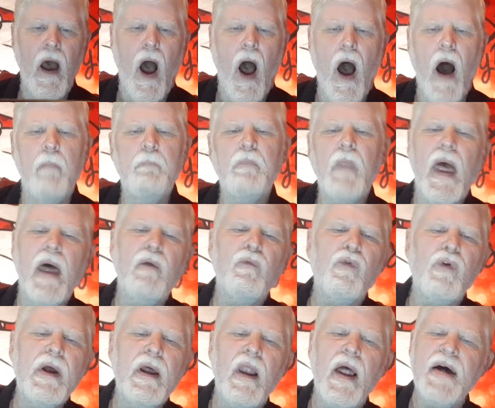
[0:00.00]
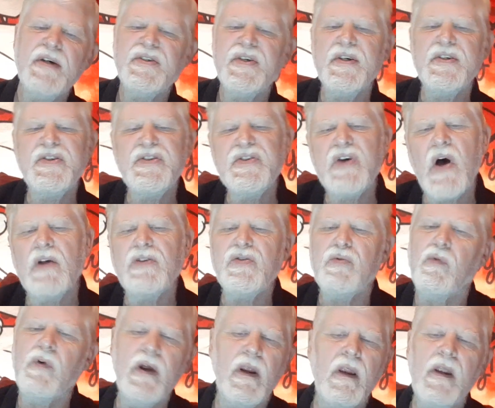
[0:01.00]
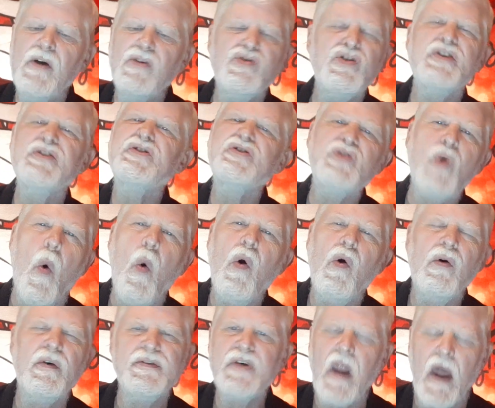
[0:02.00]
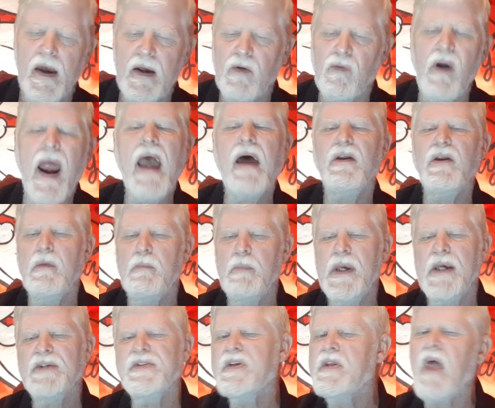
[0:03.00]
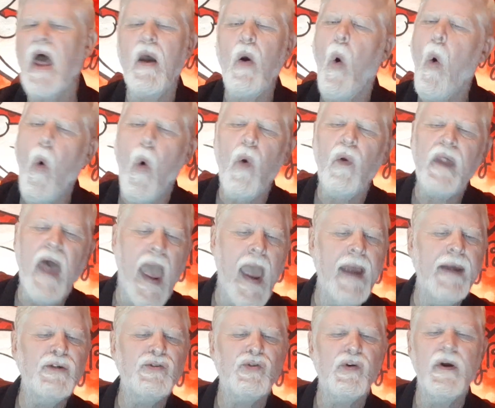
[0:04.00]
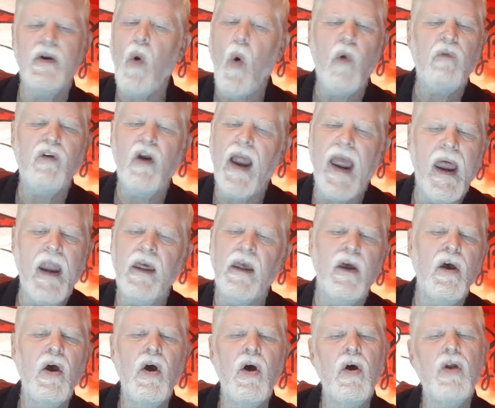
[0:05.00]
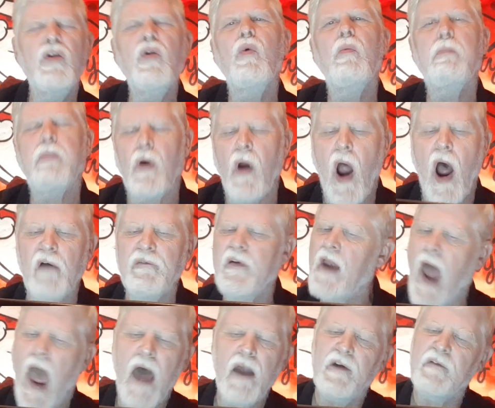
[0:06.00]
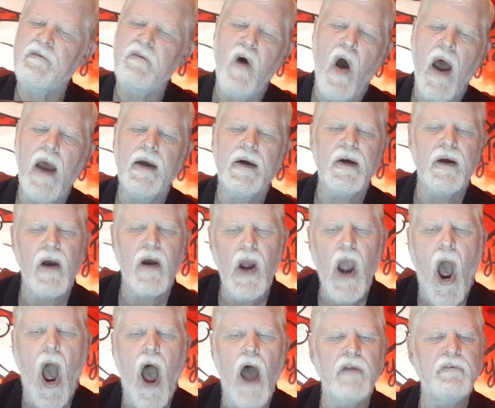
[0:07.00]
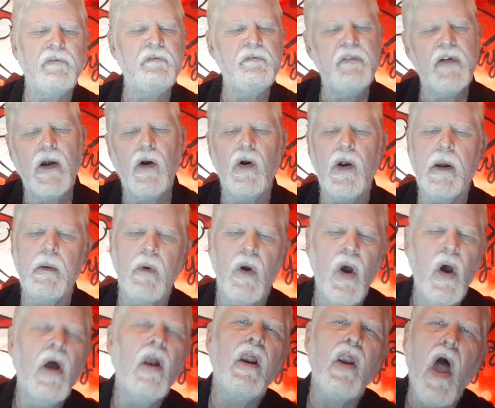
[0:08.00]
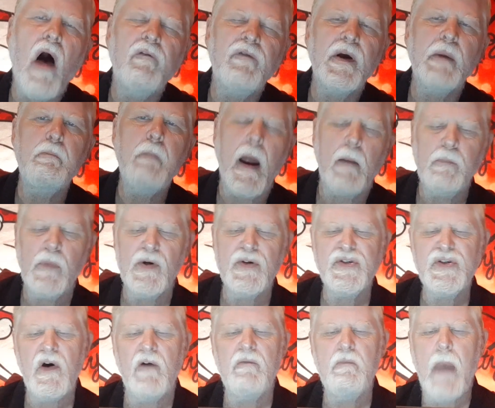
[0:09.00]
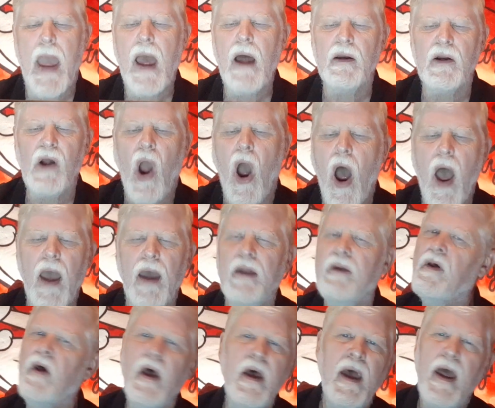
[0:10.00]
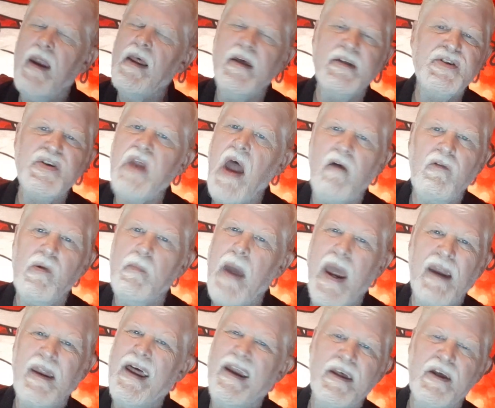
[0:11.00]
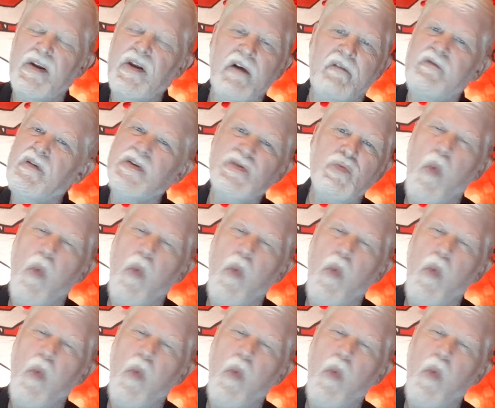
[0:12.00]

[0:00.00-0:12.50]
uh, and realize that such religious souls like Randabeest, they hold hatred over any new prophet, edifying, God-fearing, loving members of mankind, and it's never made any difference